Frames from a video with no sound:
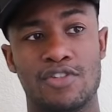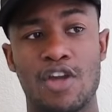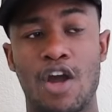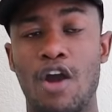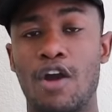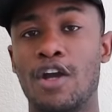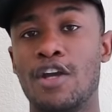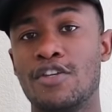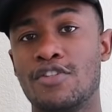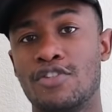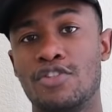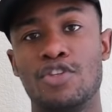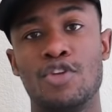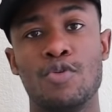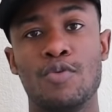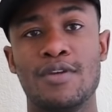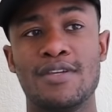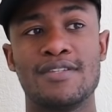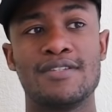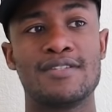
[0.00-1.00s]
Zara's
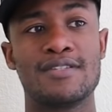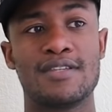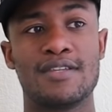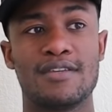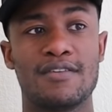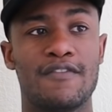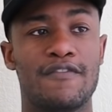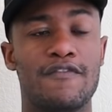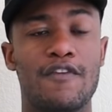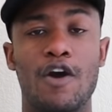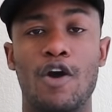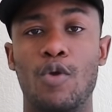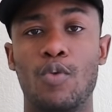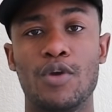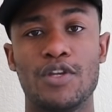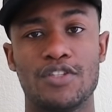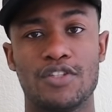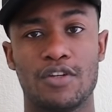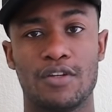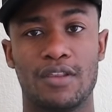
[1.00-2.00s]
newest fall
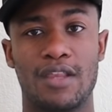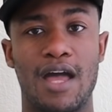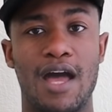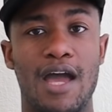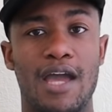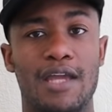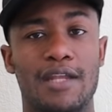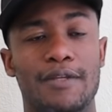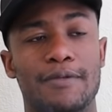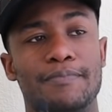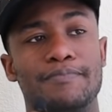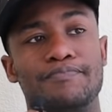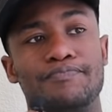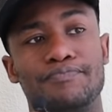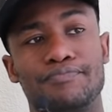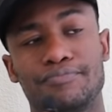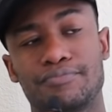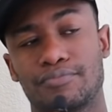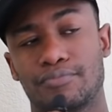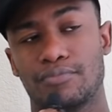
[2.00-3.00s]
winter line,
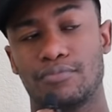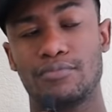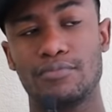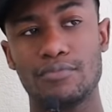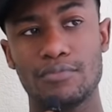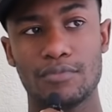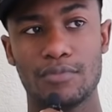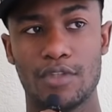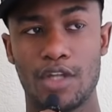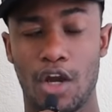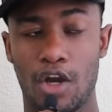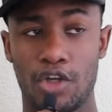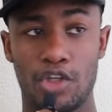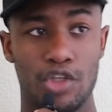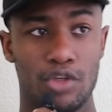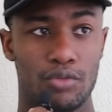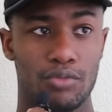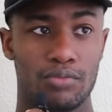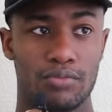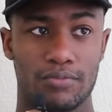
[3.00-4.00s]
are
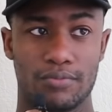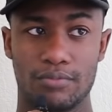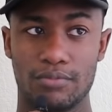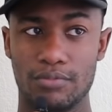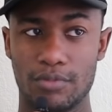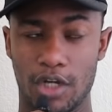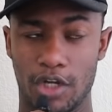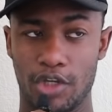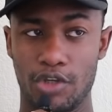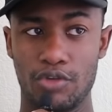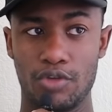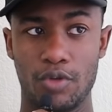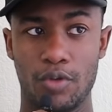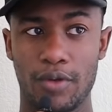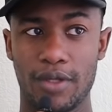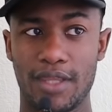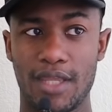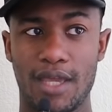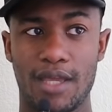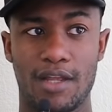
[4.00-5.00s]
you
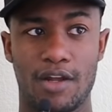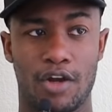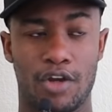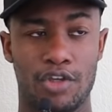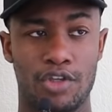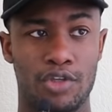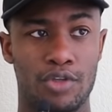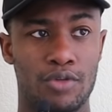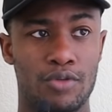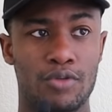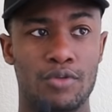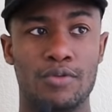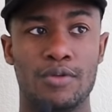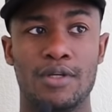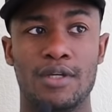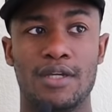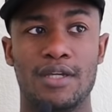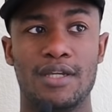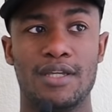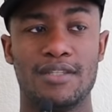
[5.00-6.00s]
doing that? Are
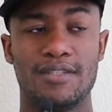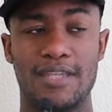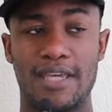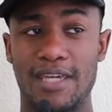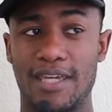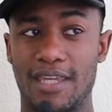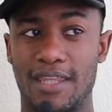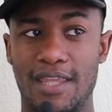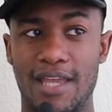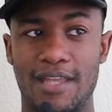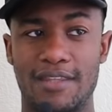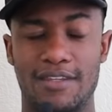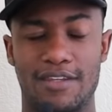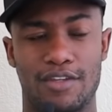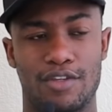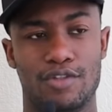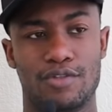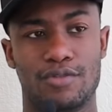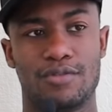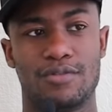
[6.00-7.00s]
you taking that
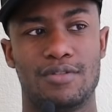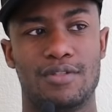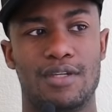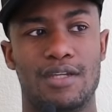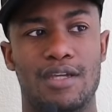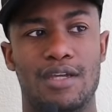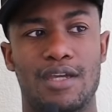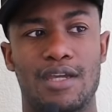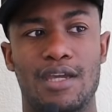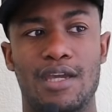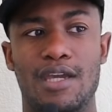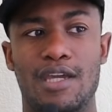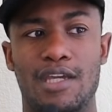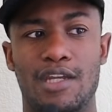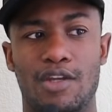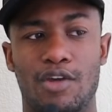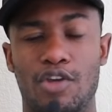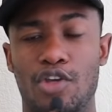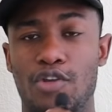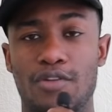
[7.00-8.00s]
deal?
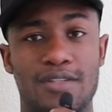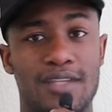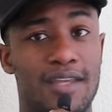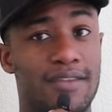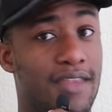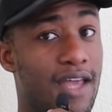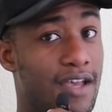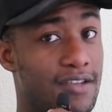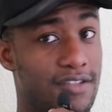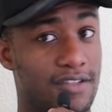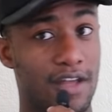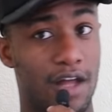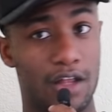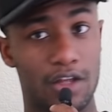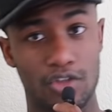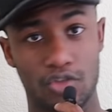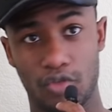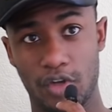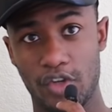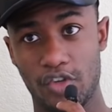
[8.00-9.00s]
You know, you're
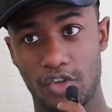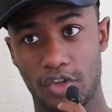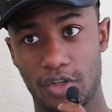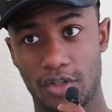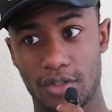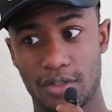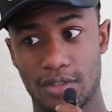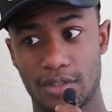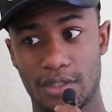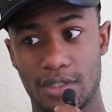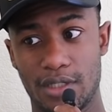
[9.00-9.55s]
$10,000 richer,